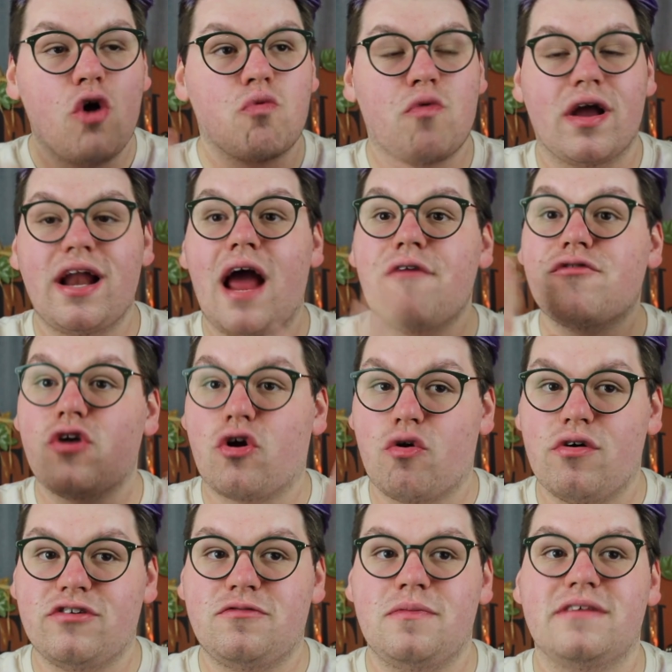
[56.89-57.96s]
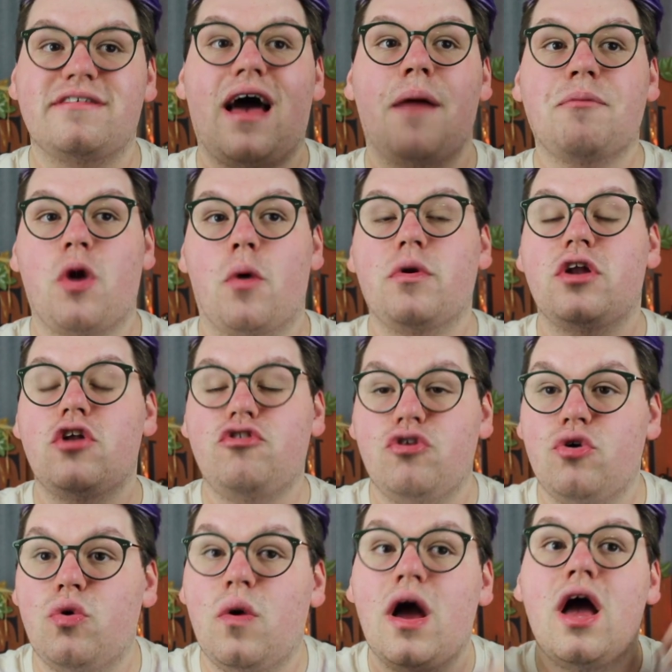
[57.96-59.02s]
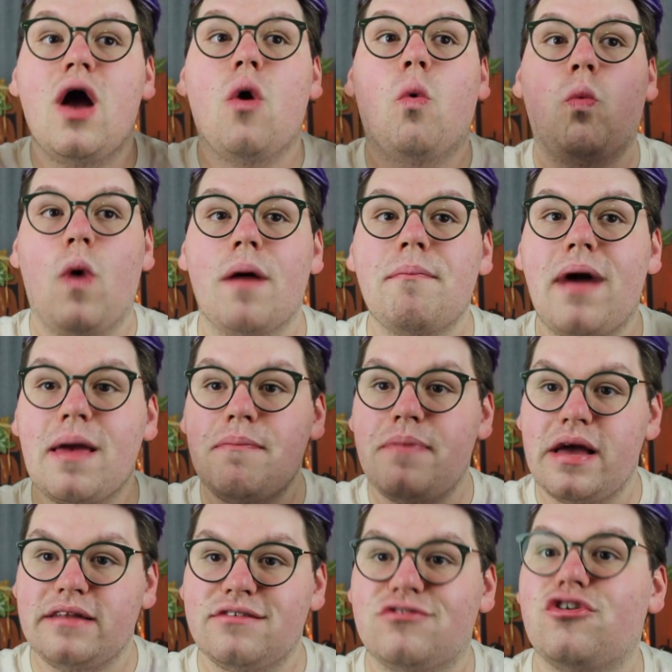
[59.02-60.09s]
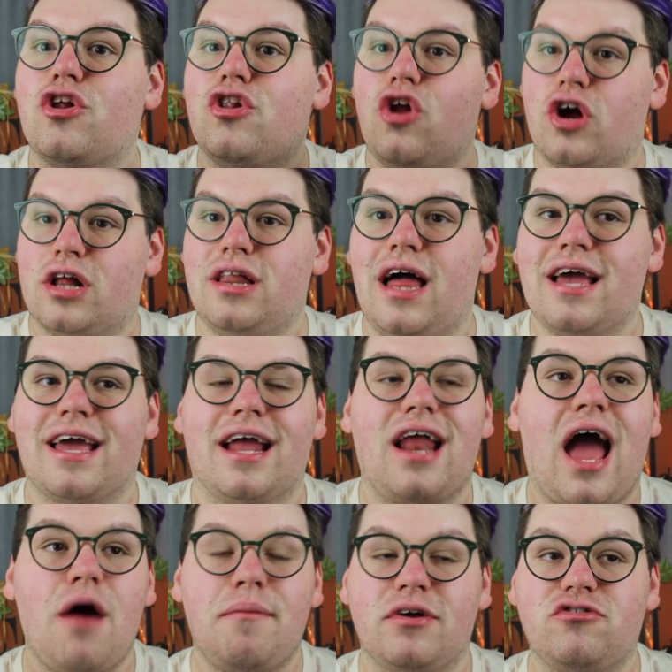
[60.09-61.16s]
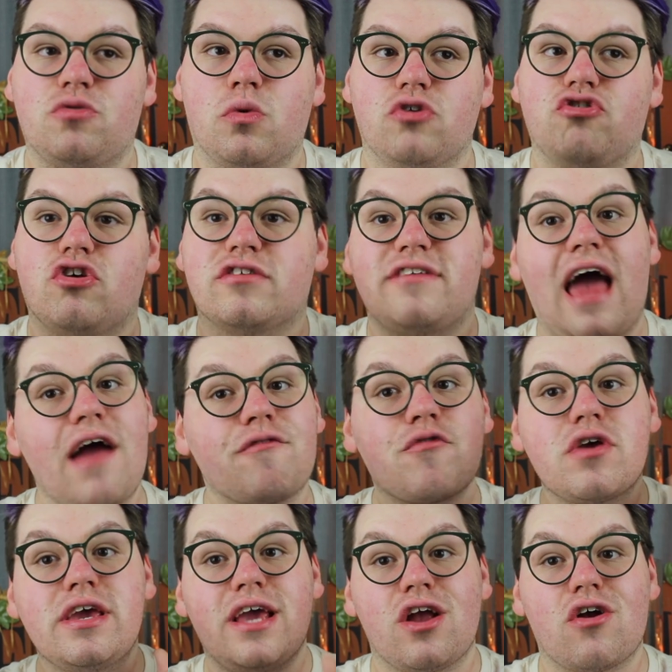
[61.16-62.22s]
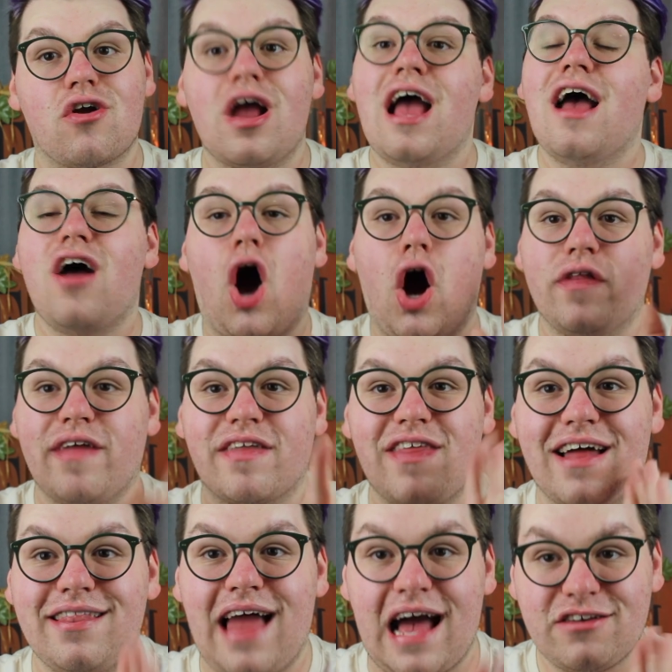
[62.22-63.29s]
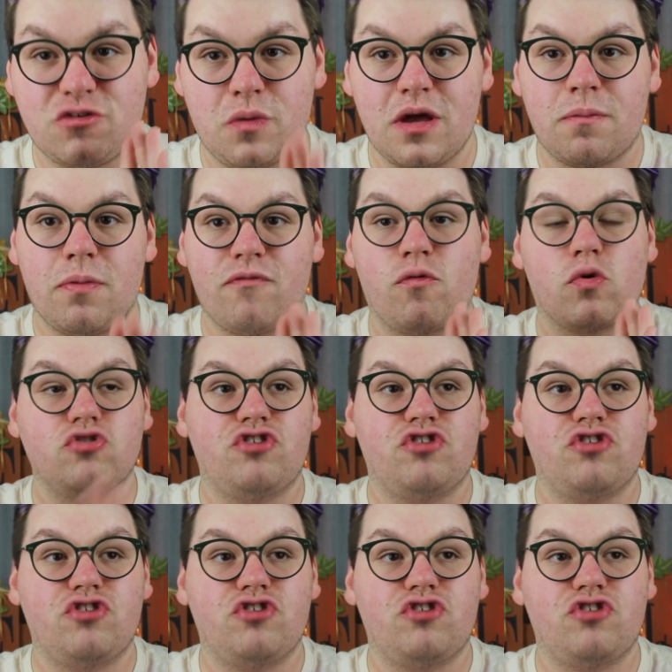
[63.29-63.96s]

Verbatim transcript: right after Christmas I'm going to do what my bins look like and how my storage looks every year on like that last week before